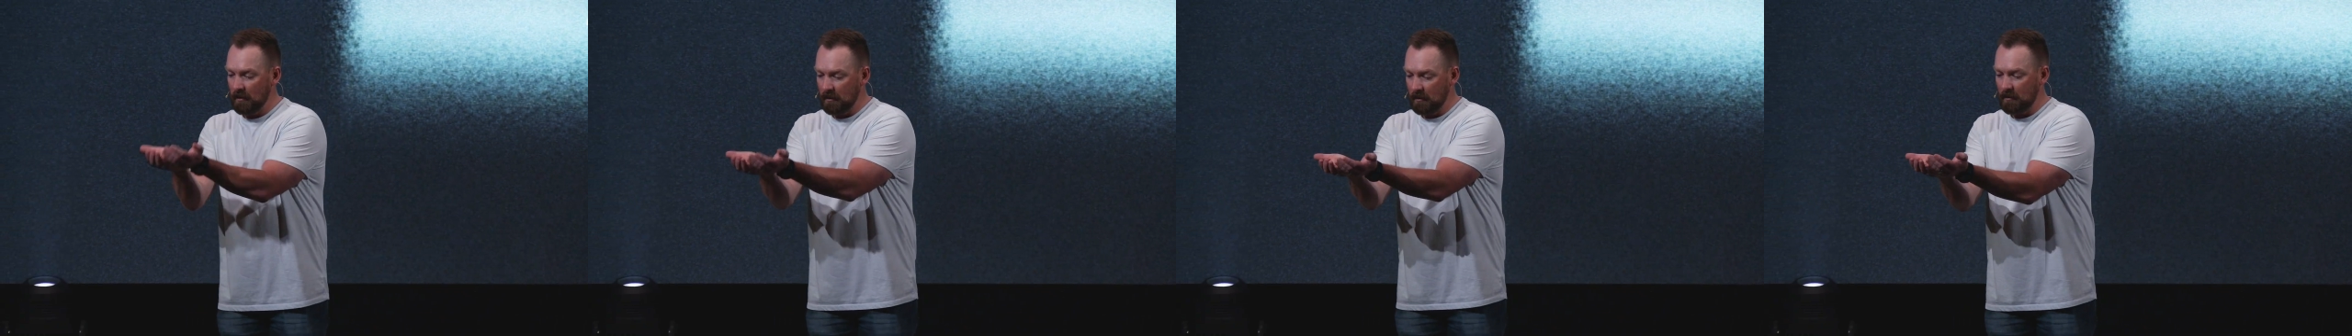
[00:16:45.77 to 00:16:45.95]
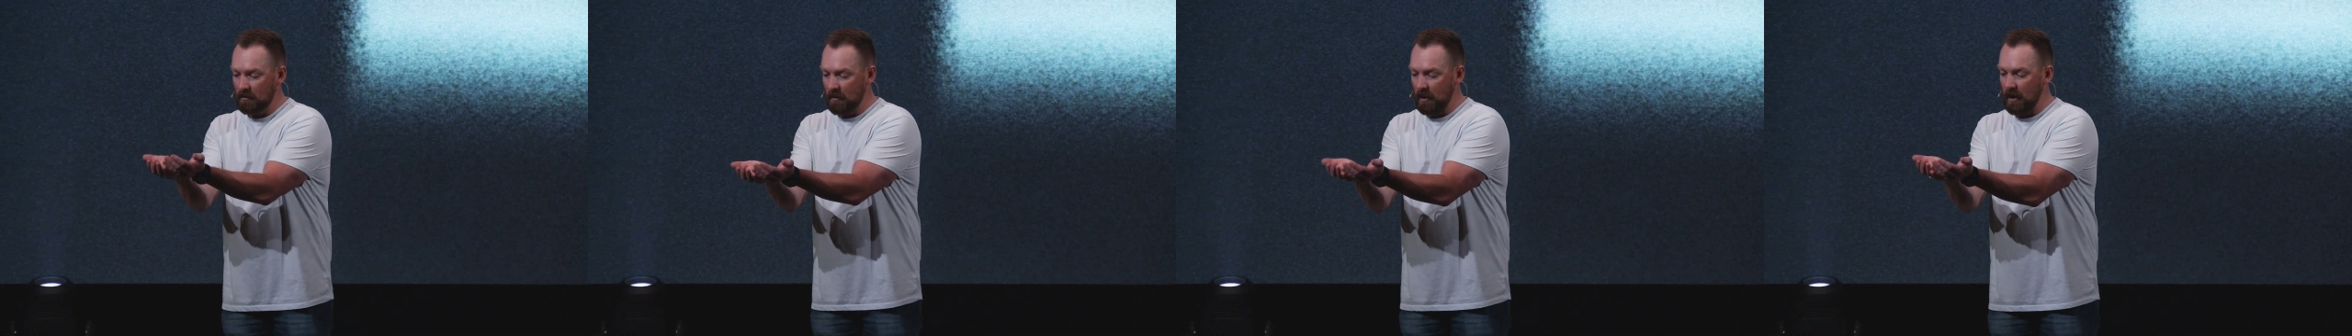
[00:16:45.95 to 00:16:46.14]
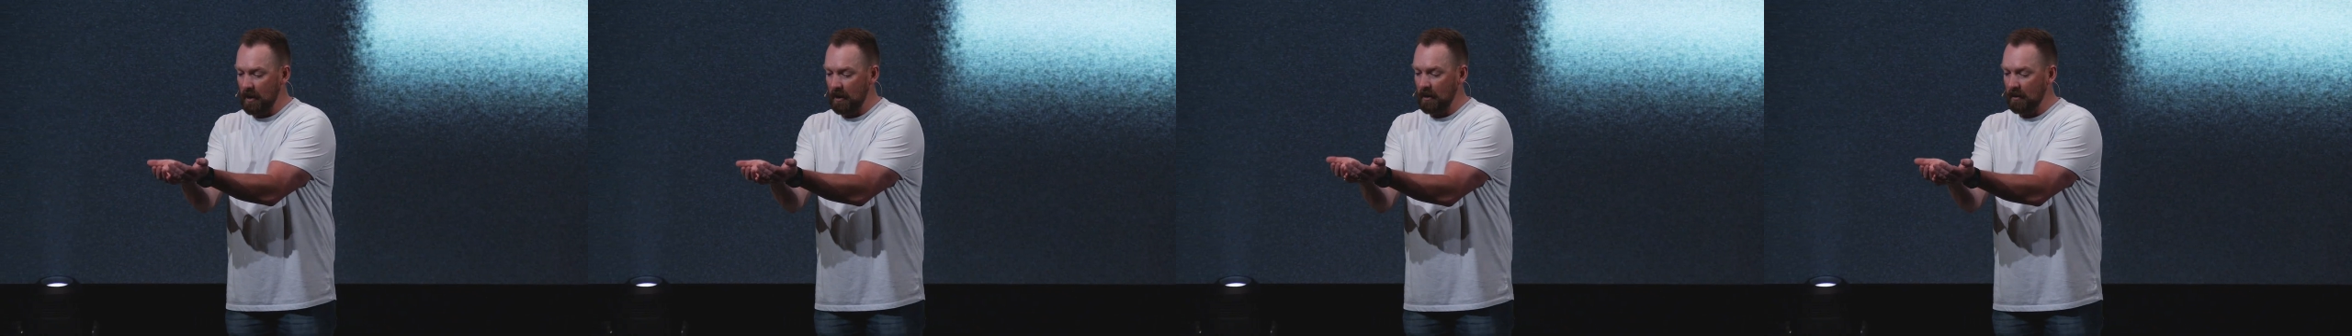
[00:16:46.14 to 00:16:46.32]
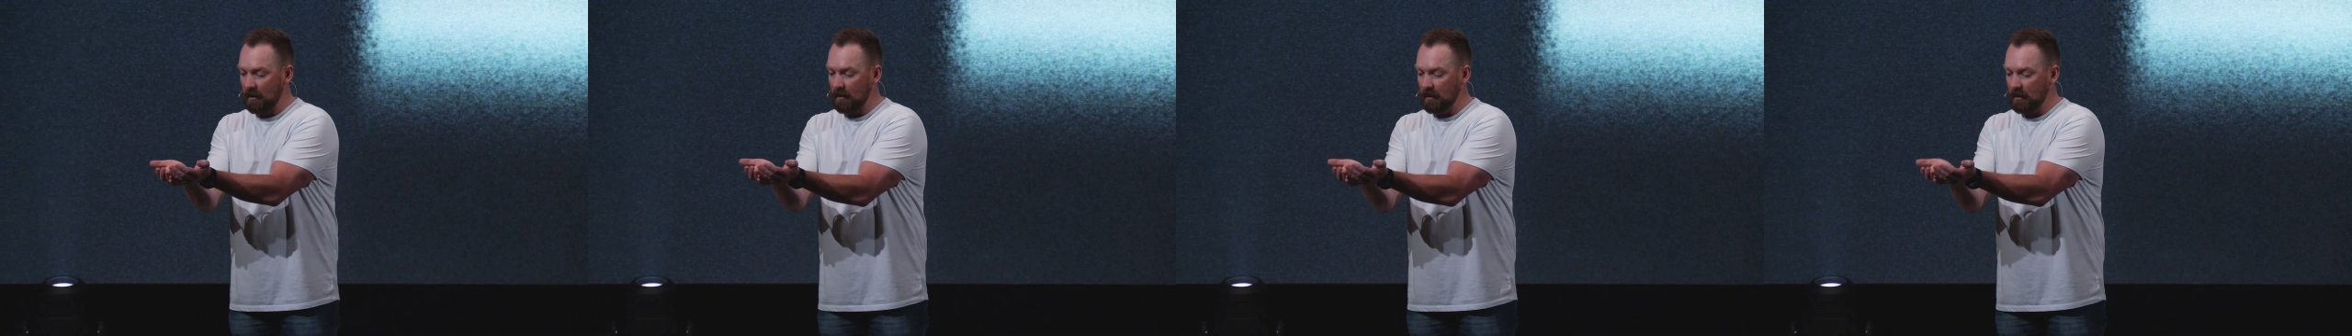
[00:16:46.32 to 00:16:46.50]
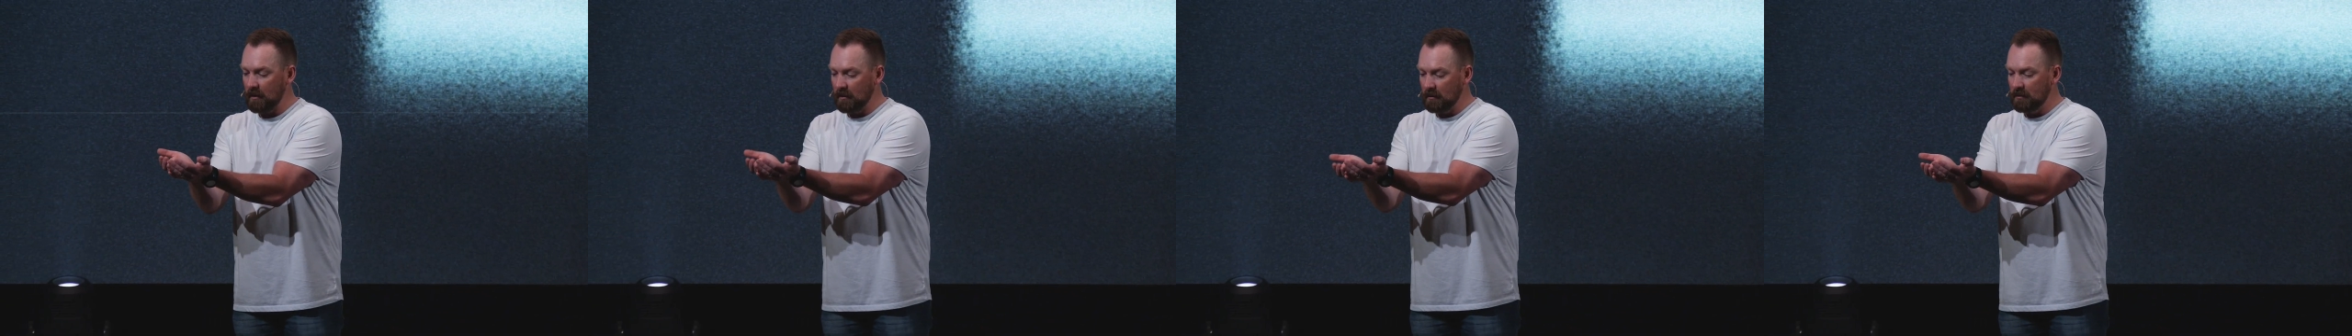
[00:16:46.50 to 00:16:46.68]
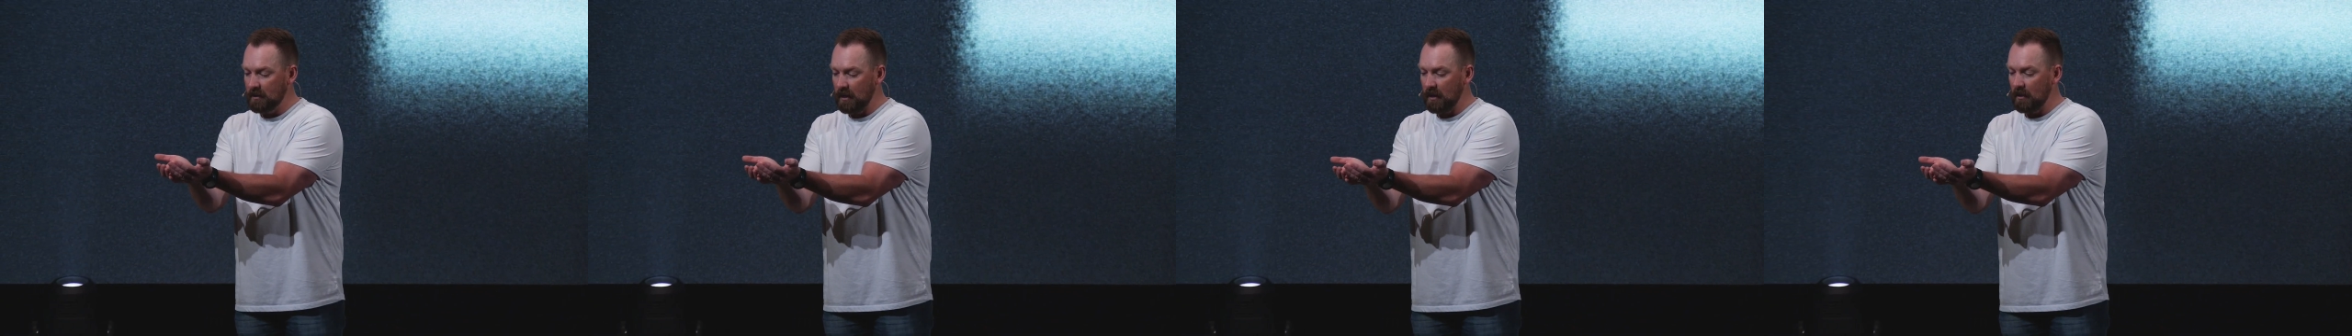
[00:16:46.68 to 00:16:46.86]
creating a
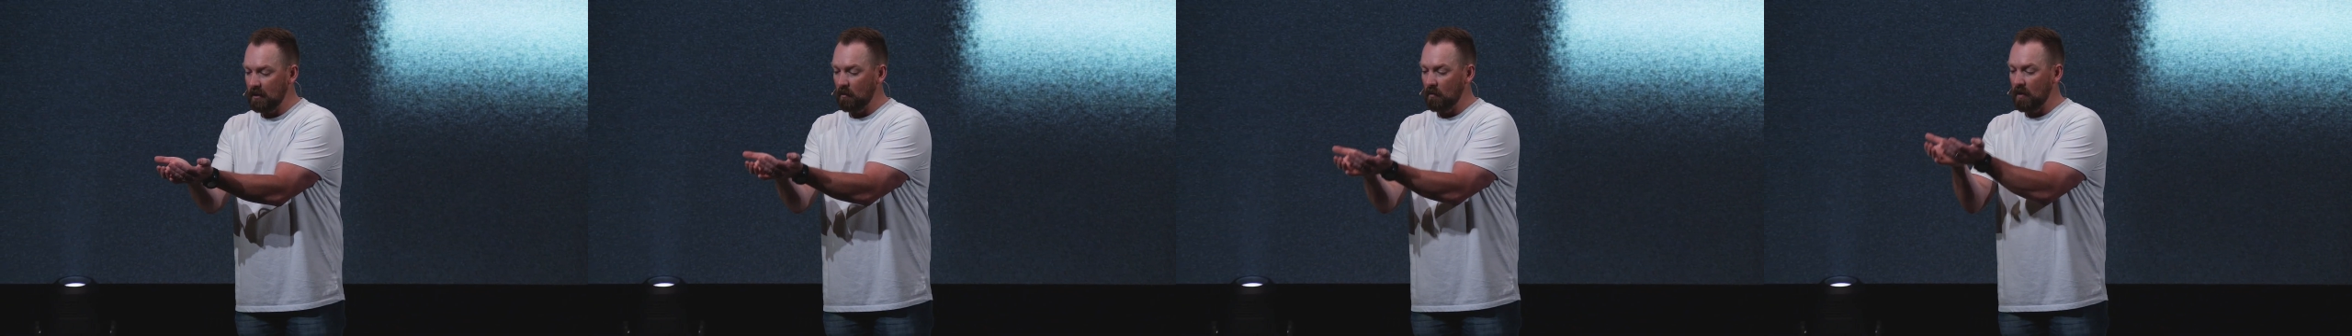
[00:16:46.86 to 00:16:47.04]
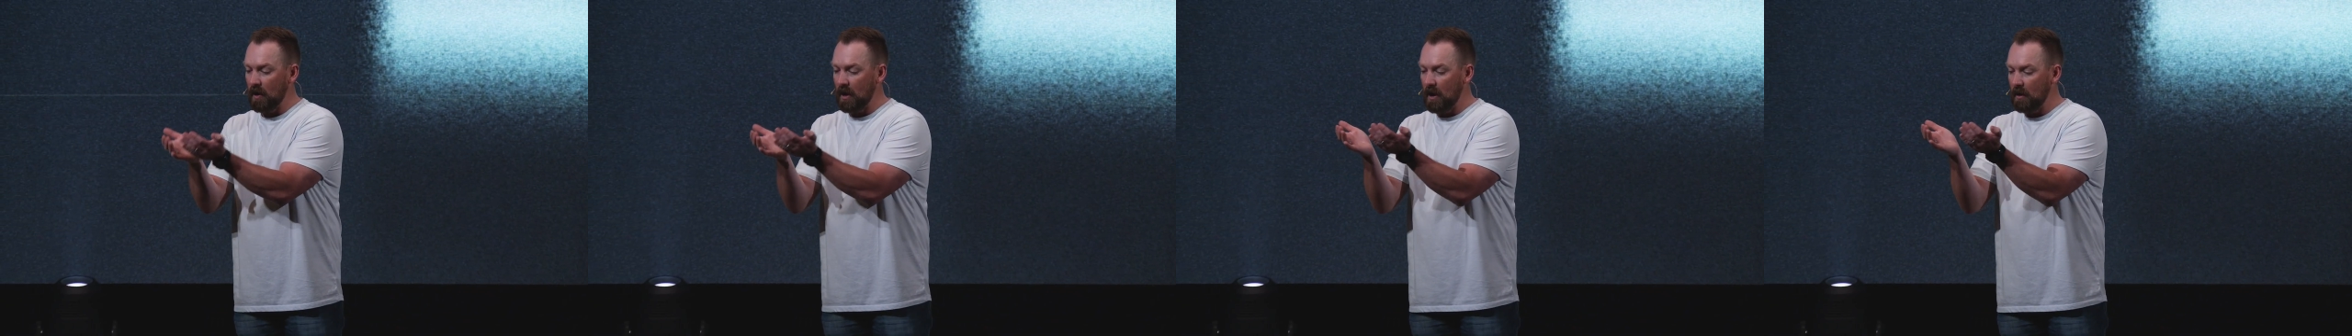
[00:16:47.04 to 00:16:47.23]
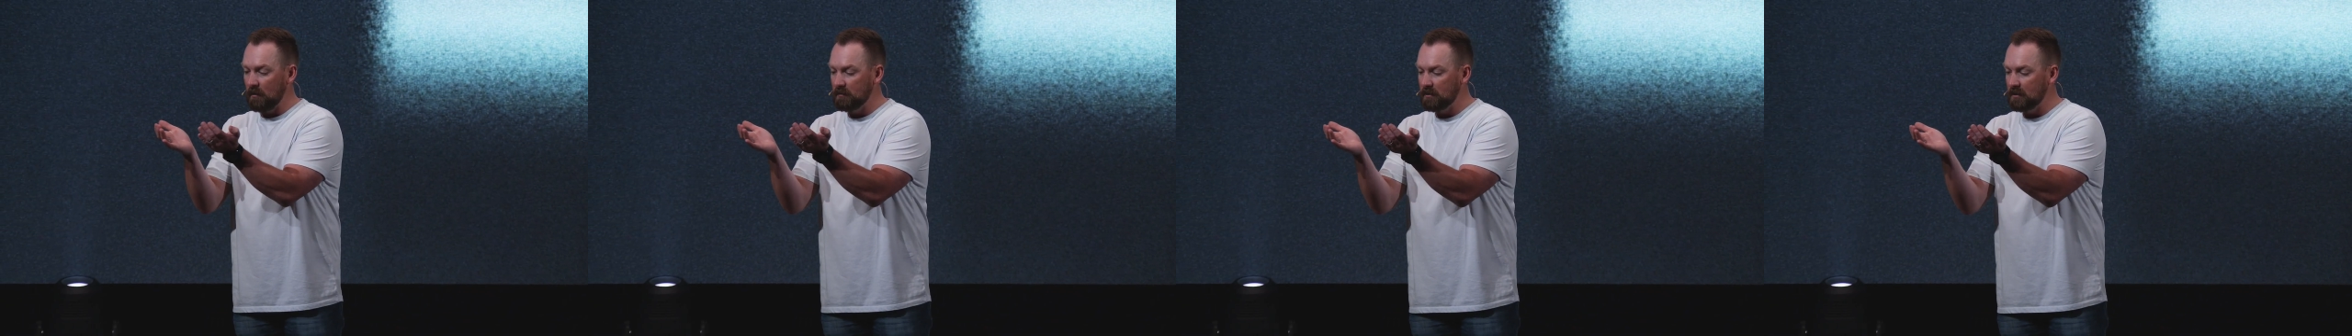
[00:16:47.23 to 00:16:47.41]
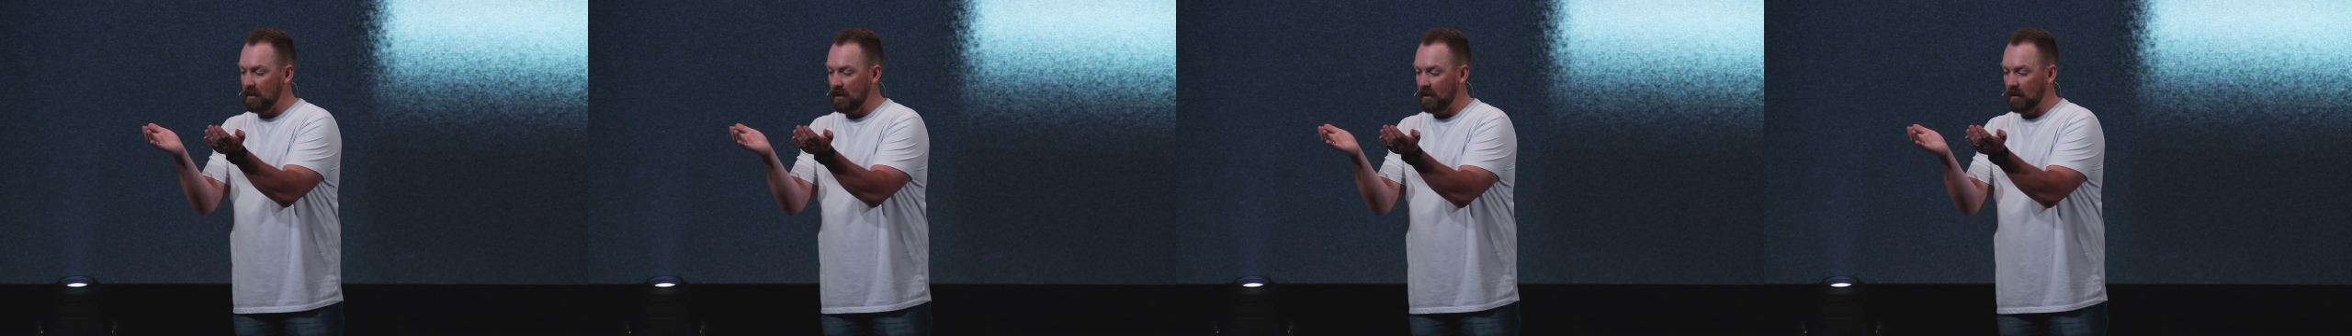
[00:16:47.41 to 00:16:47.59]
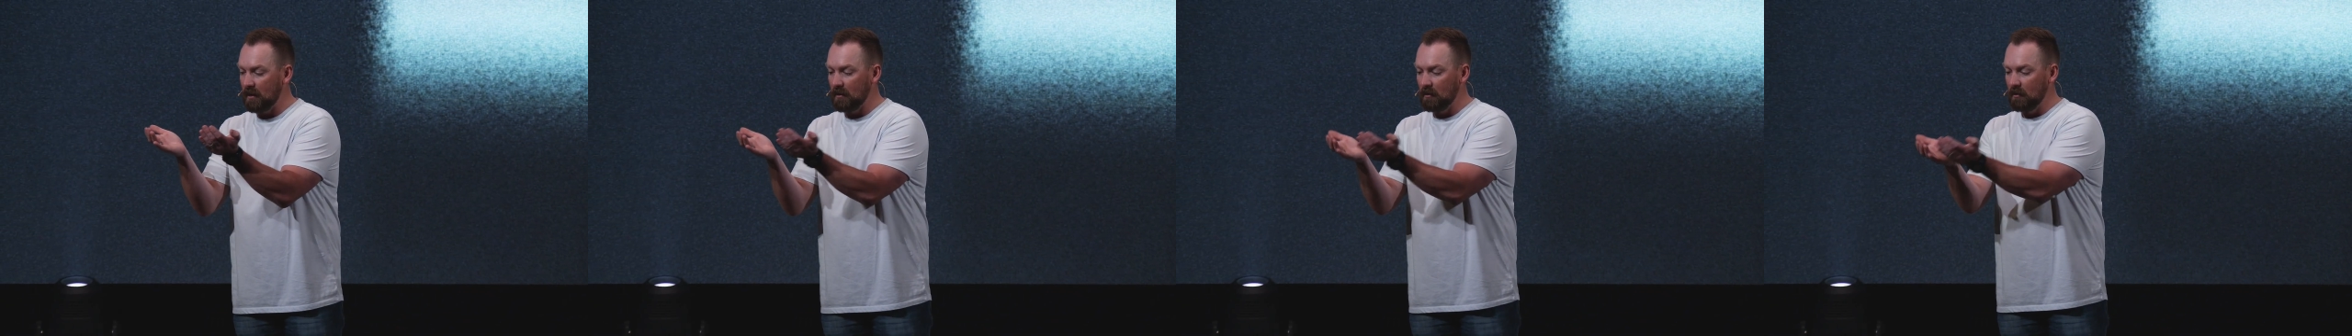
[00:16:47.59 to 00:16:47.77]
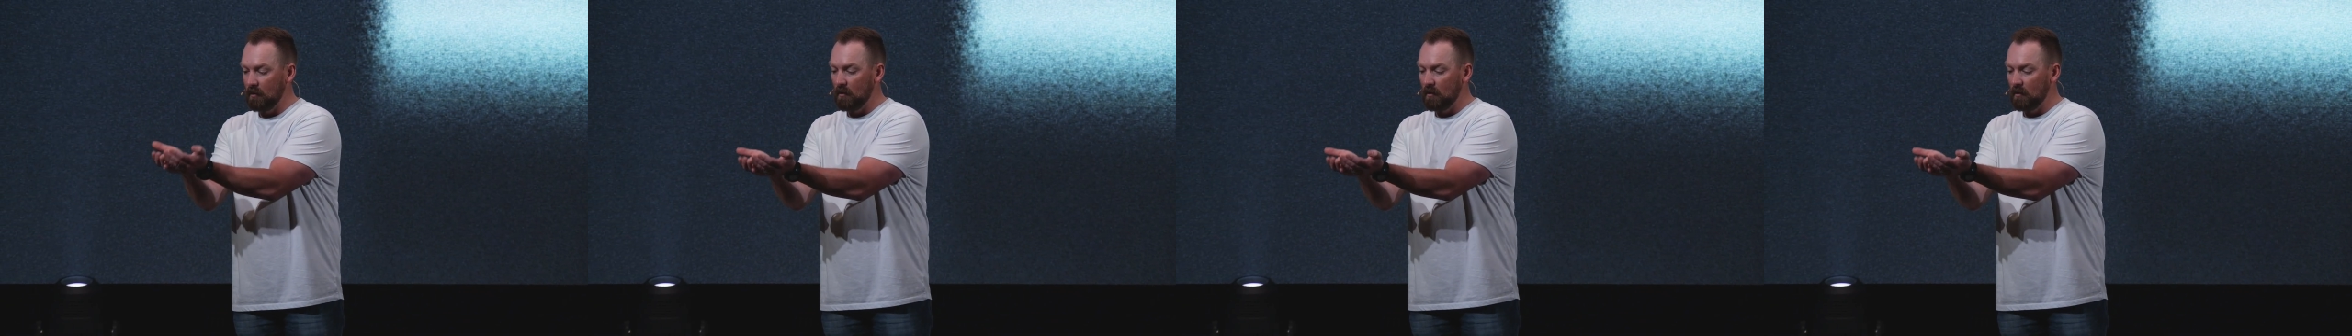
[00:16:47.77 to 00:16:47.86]
container where I'm saying,